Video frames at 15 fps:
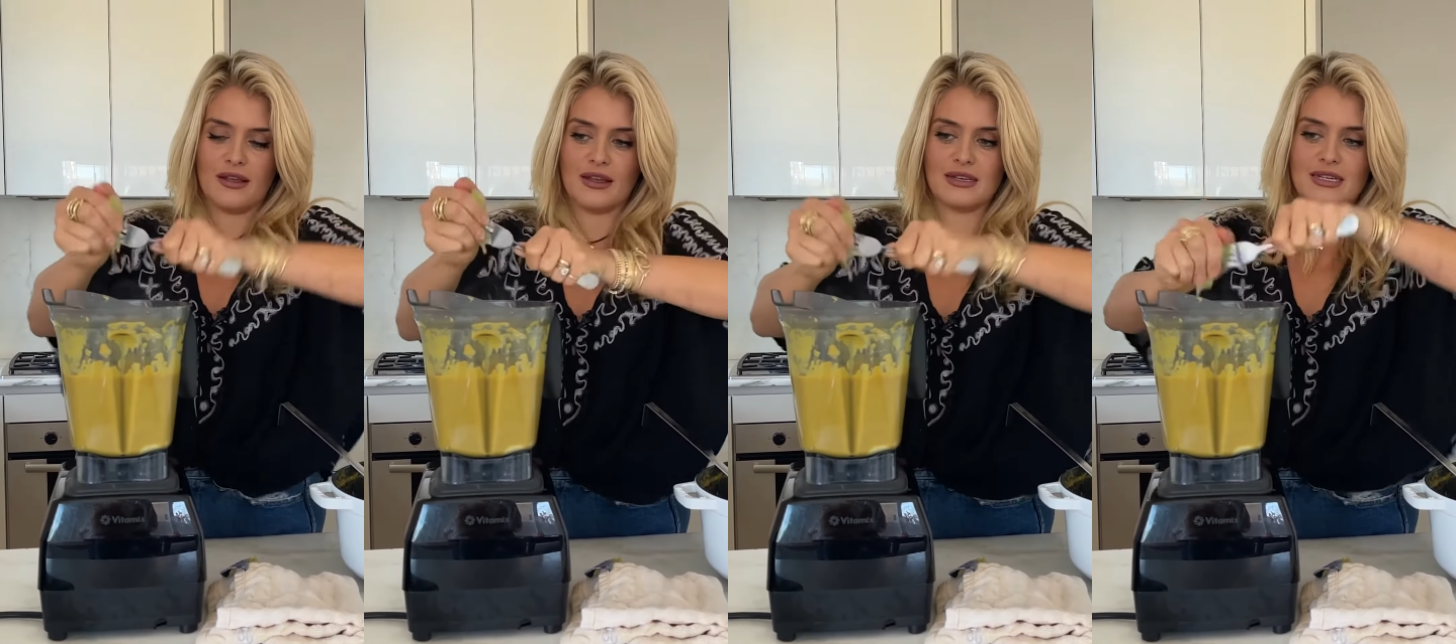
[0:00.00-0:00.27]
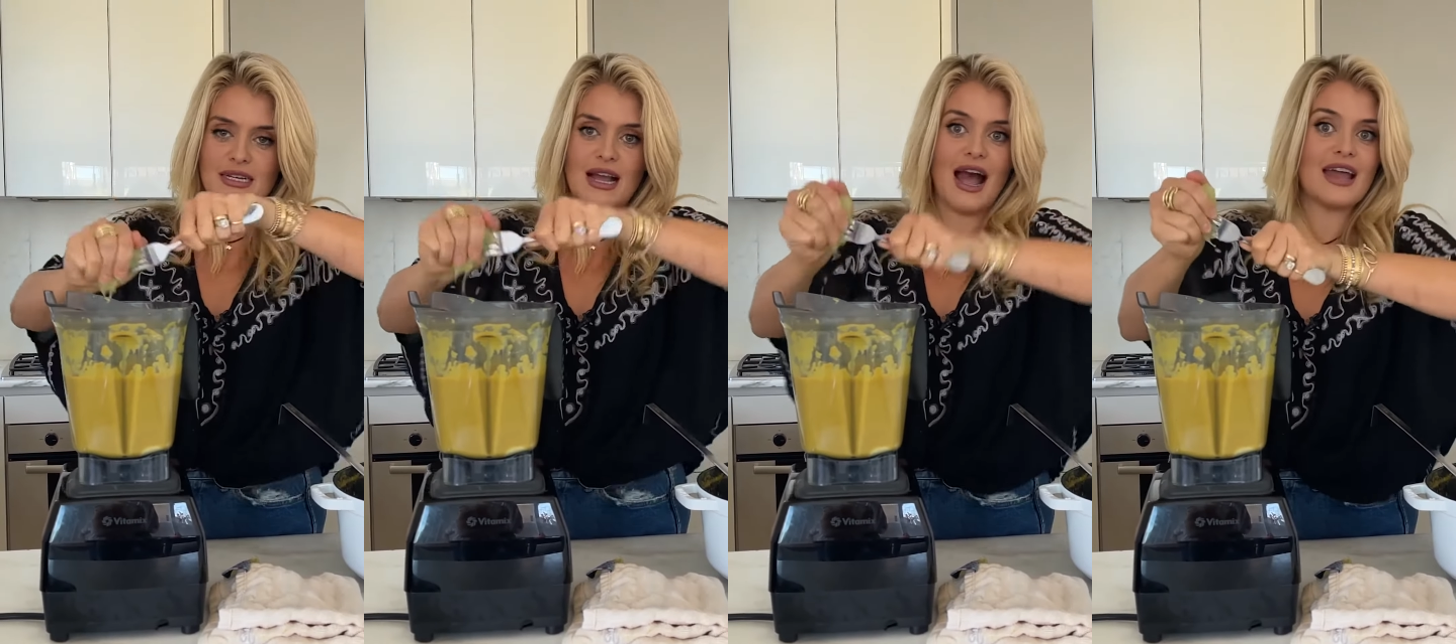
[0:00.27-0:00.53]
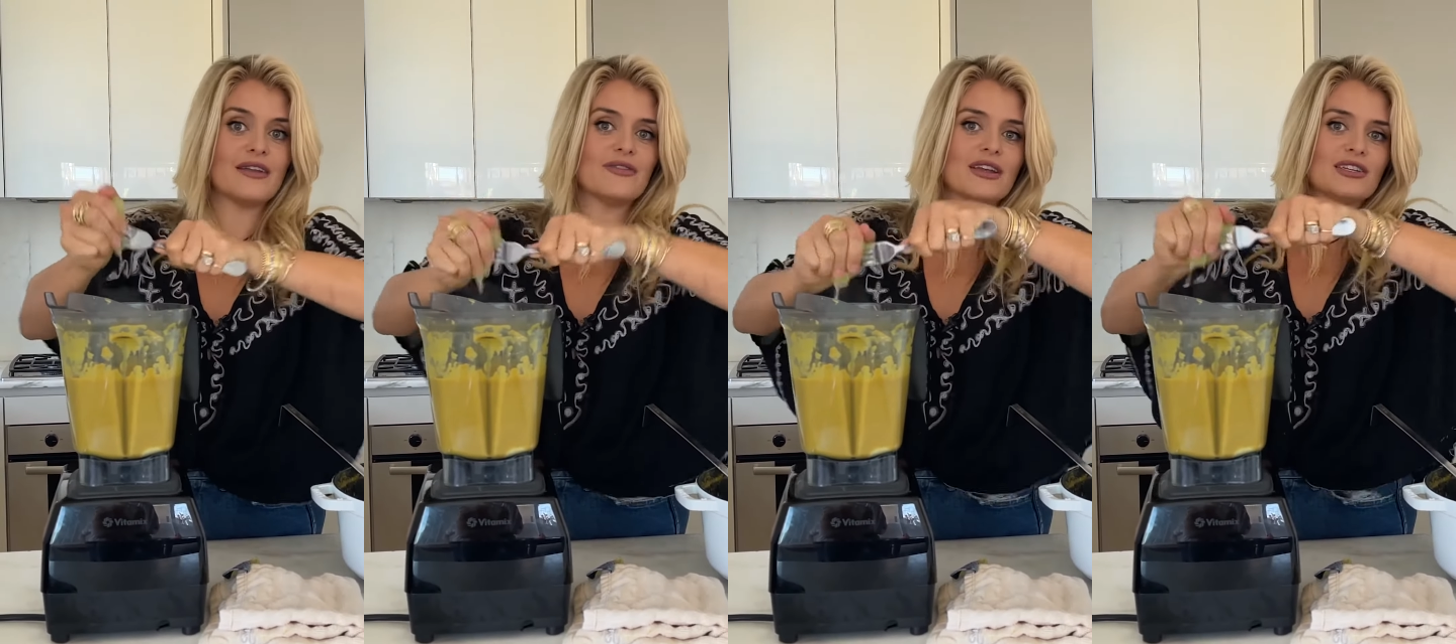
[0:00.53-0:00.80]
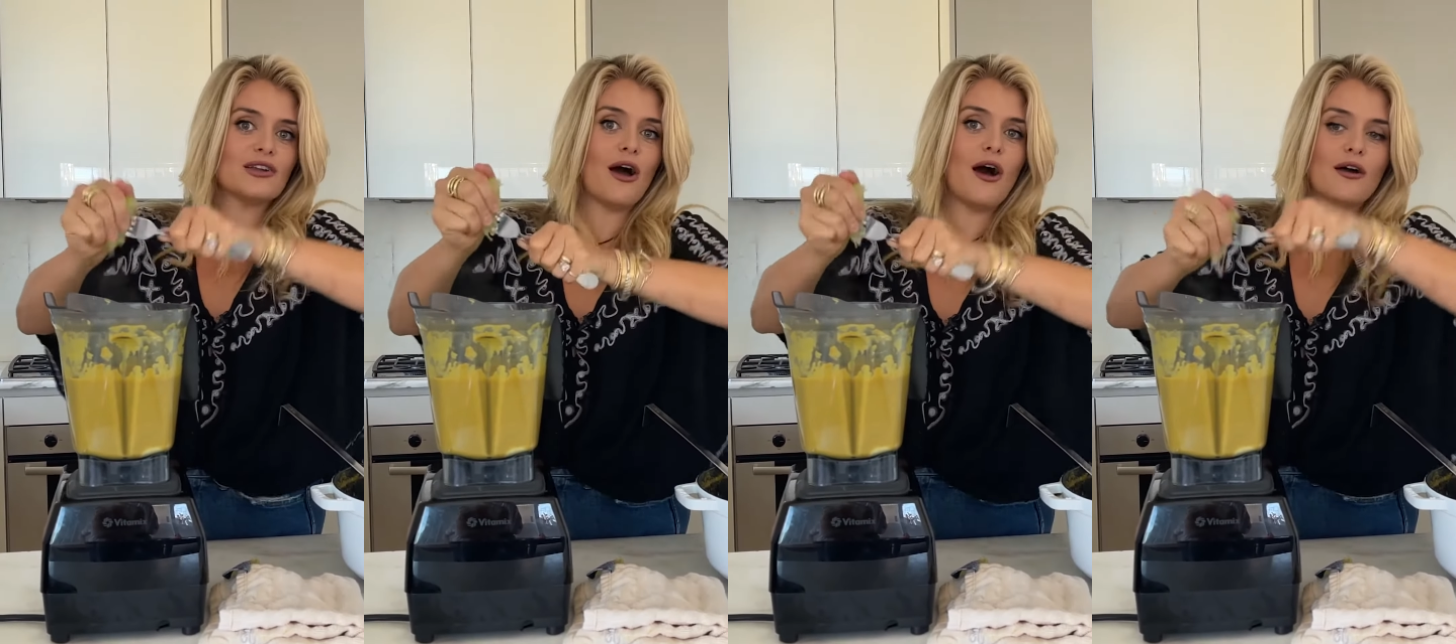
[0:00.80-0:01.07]
to kind of like
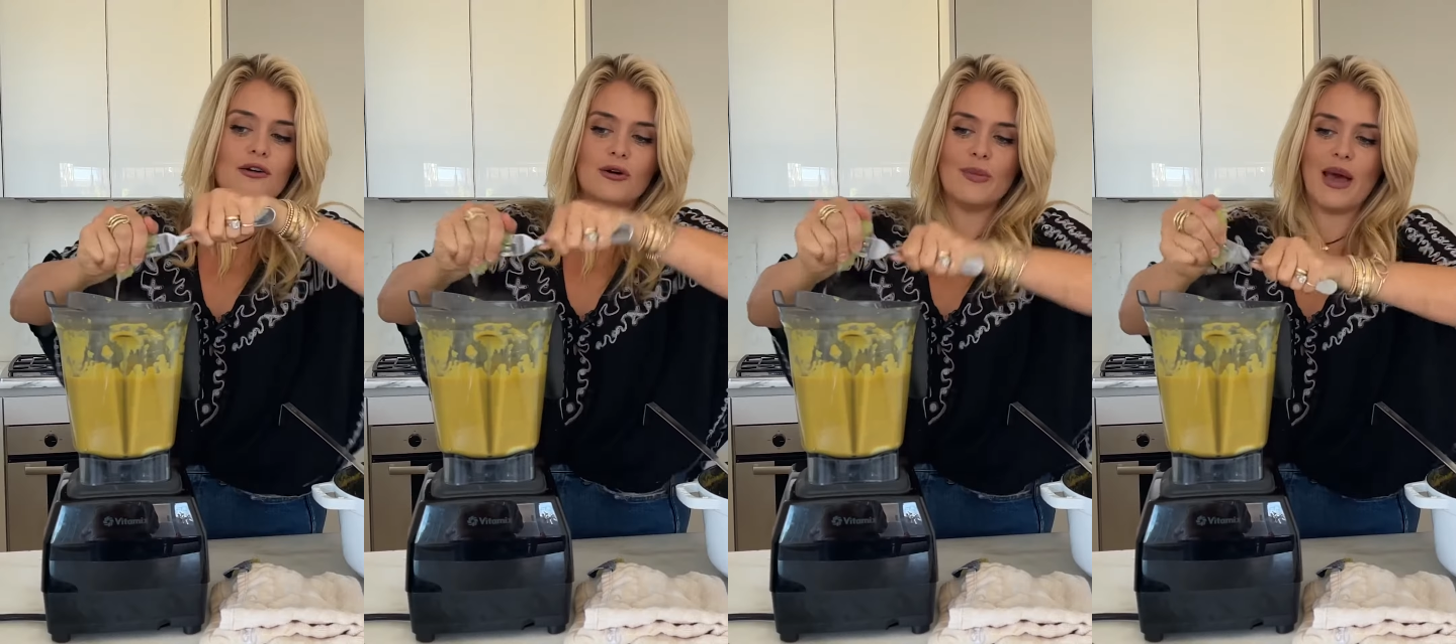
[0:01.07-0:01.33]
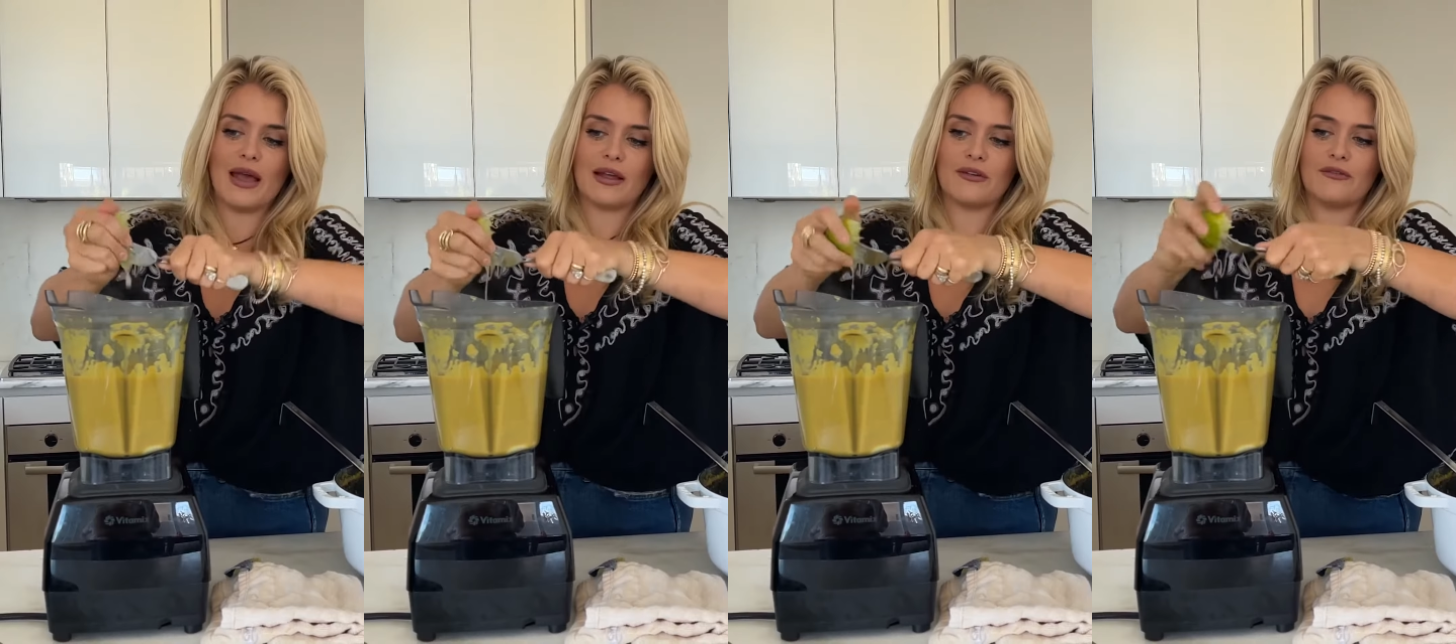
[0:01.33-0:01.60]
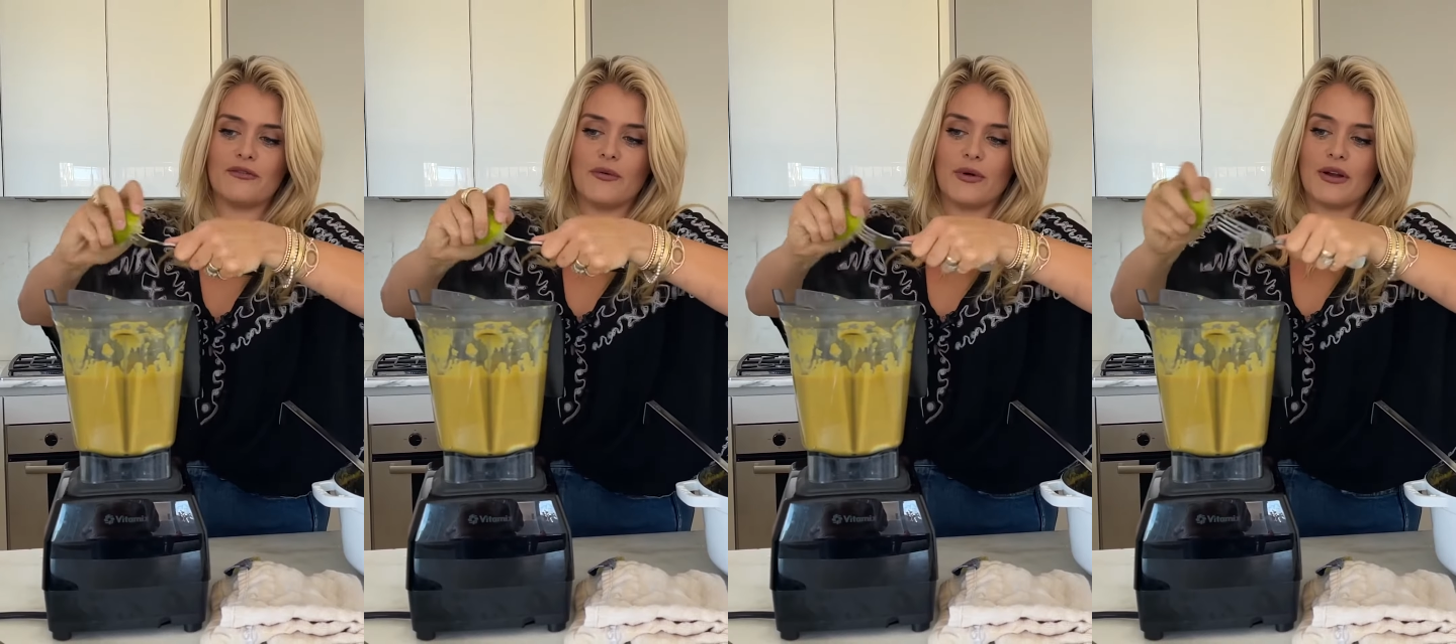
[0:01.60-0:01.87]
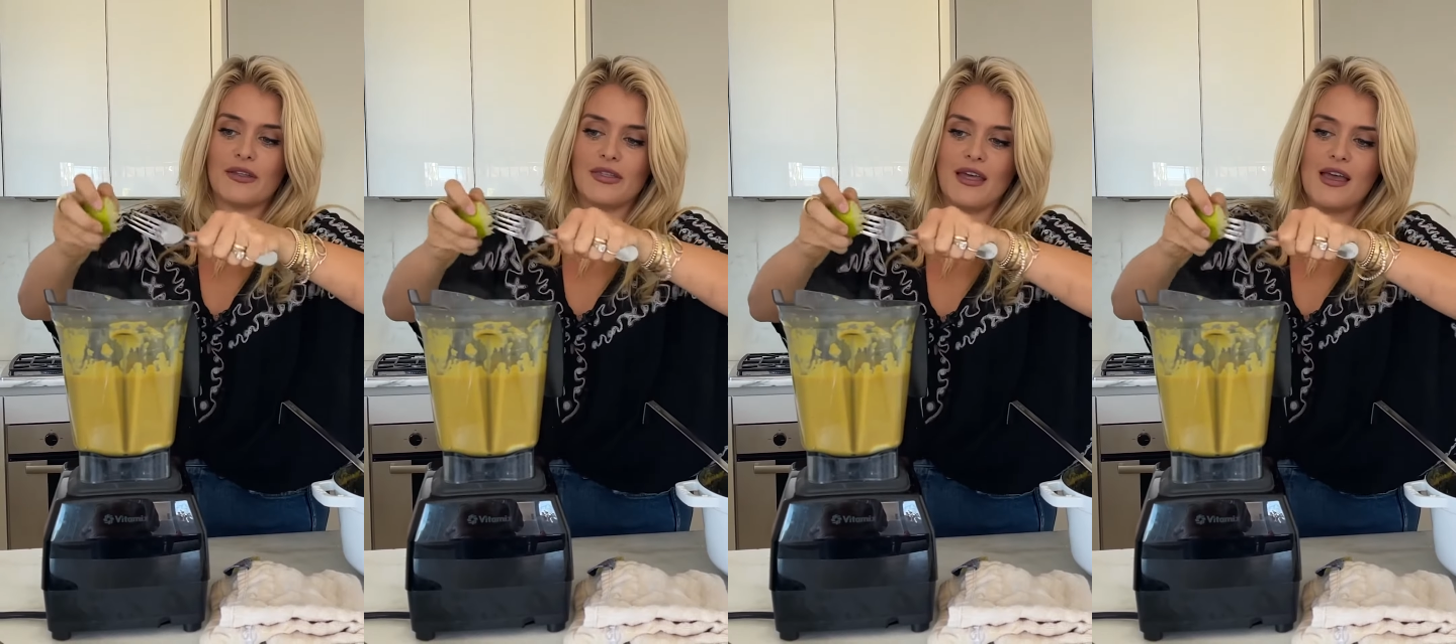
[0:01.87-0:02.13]
toggle back and
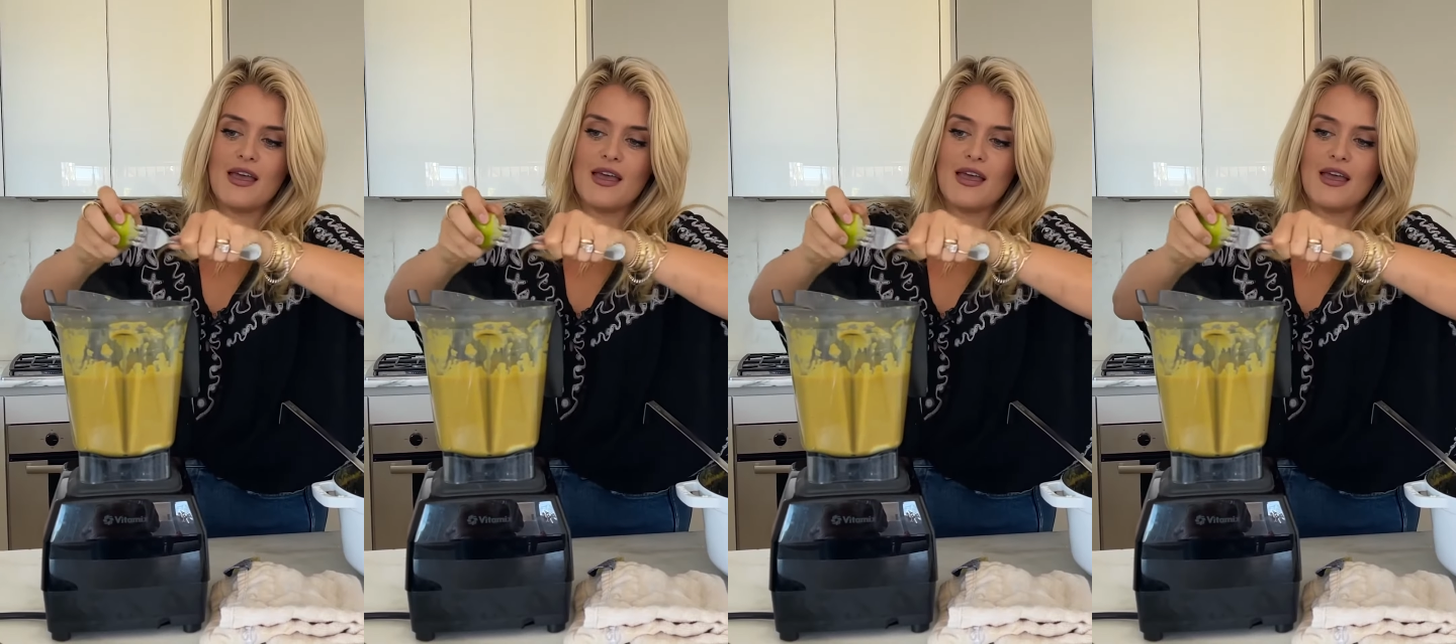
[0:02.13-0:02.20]
forth,